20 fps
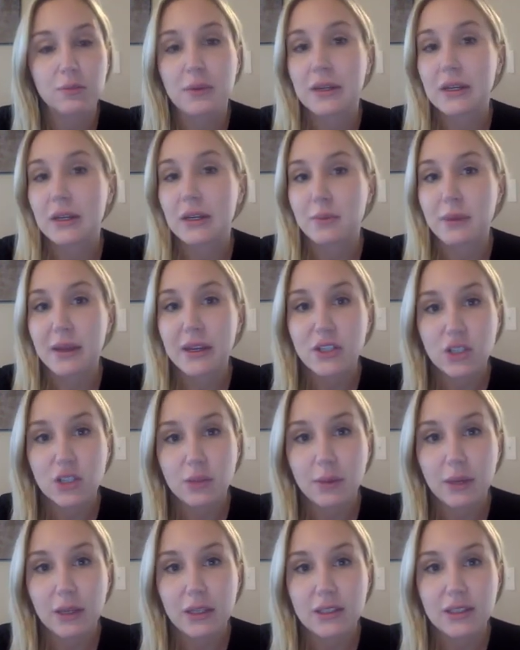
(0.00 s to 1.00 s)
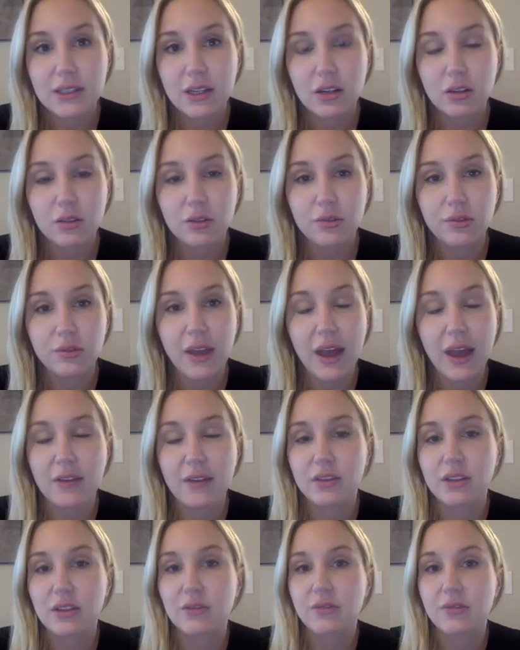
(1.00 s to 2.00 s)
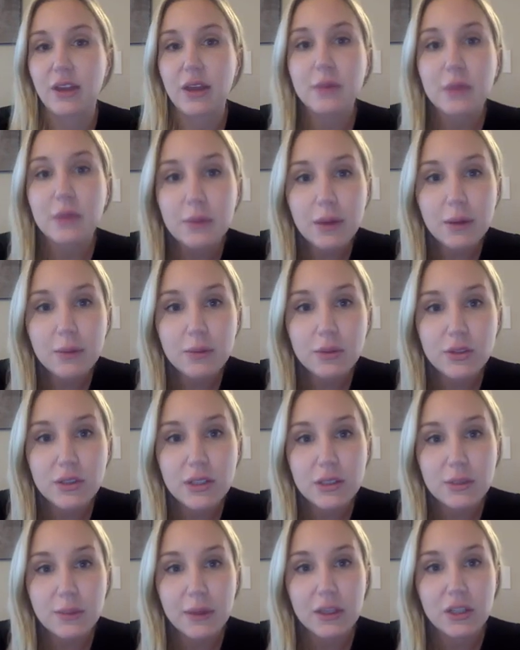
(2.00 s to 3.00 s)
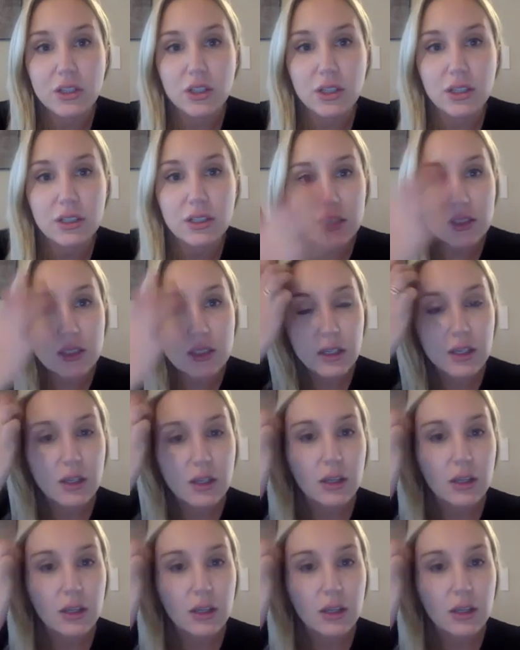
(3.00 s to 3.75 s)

Being a patient myself, having family members as patients,